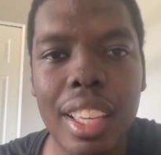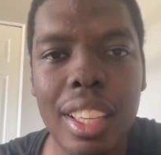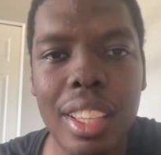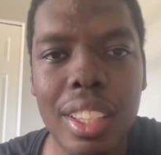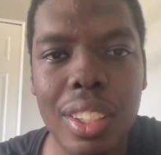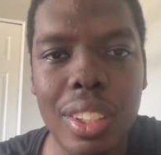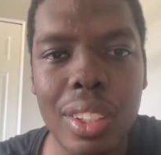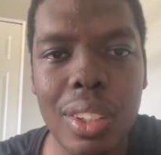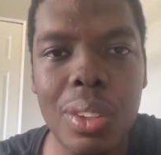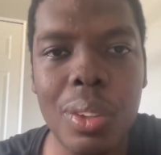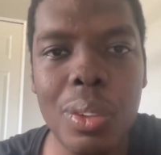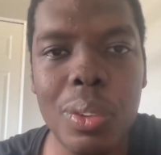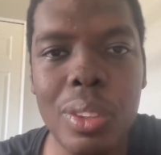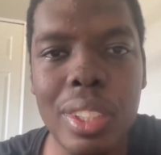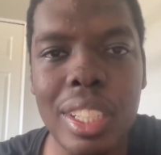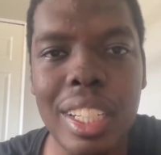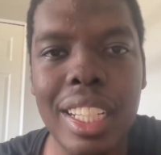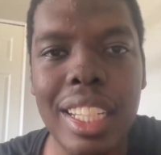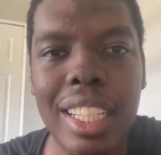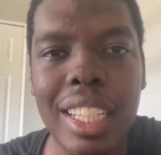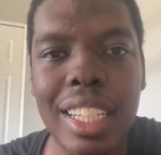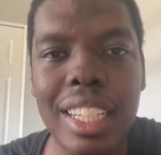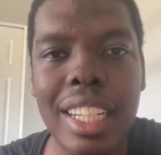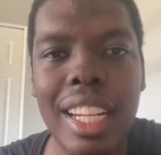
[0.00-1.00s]
You
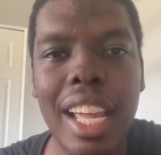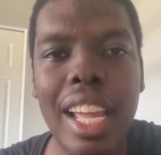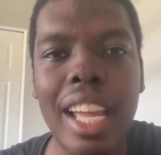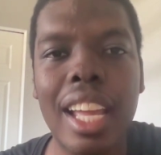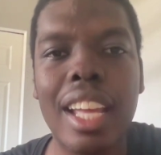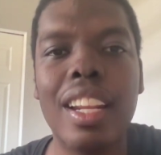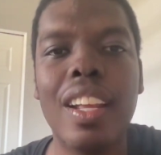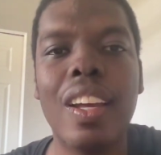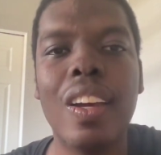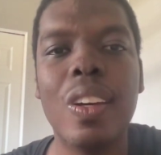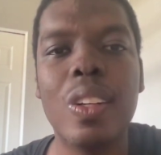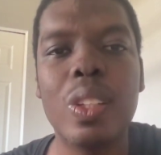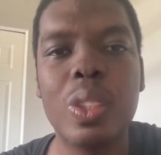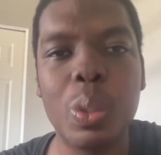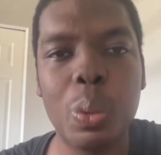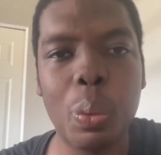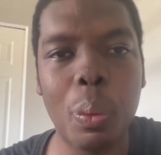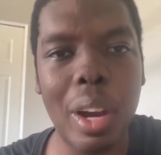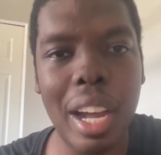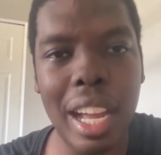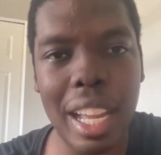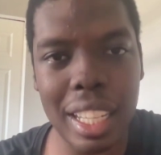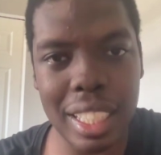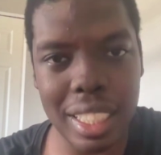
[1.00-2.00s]
did that
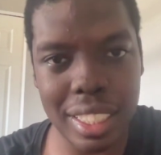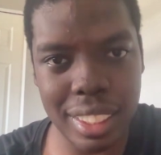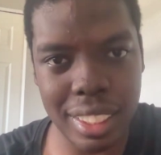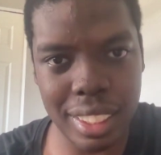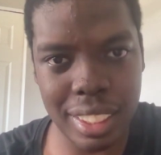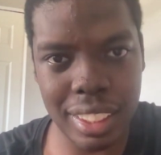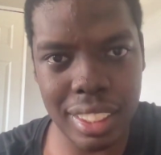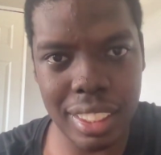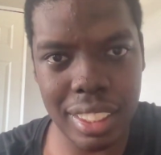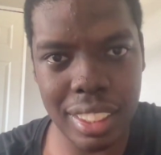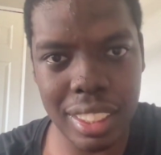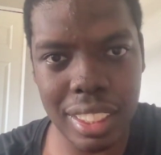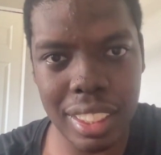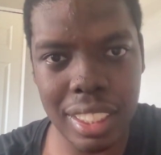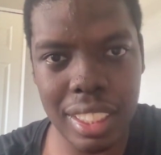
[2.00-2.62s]
twice